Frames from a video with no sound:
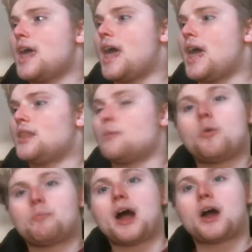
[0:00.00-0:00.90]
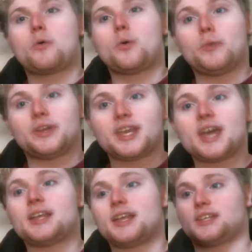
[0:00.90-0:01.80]
And the more power we
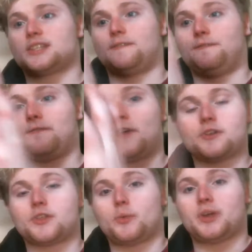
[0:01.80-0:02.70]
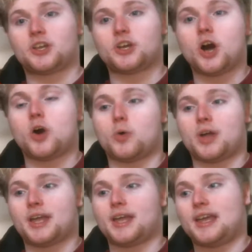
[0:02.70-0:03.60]
get is the further we
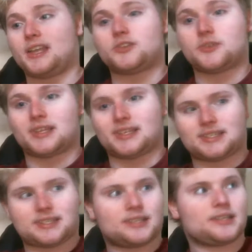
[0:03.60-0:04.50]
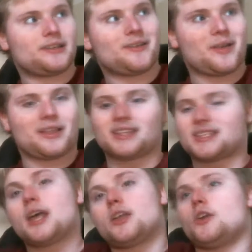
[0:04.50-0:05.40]
go into this.
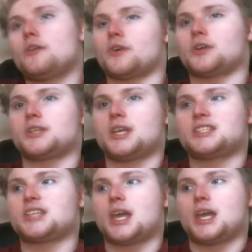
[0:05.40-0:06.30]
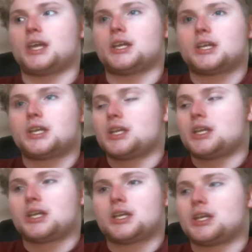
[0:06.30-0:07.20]
It's not a universe. It's a
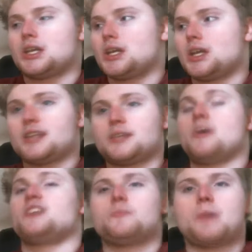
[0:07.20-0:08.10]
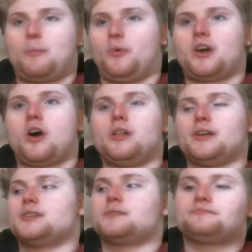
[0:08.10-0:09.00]
dimension map, we call
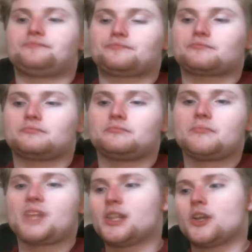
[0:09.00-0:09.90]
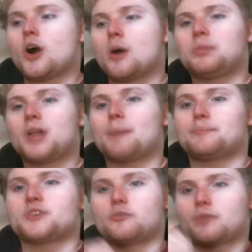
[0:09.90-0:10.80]
it. And they're all
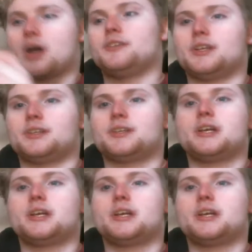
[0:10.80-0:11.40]
plopped around it.